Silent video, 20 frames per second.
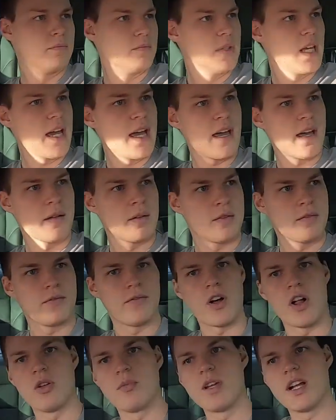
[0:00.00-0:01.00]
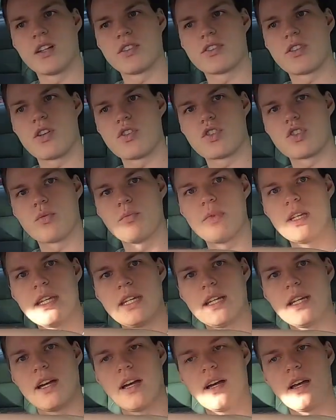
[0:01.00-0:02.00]
Yeah, follow me on social
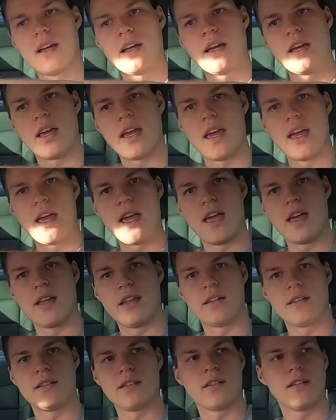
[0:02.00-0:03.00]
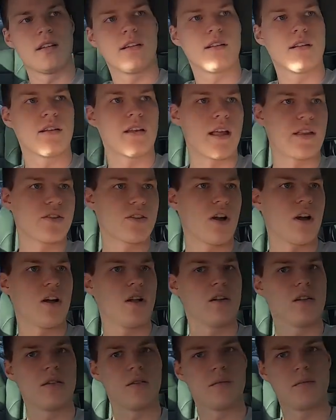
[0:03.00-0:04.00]
media, and that's
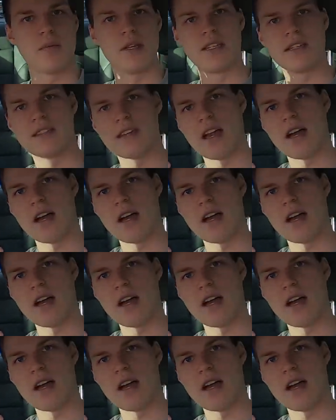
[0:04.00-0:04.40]
all. Peace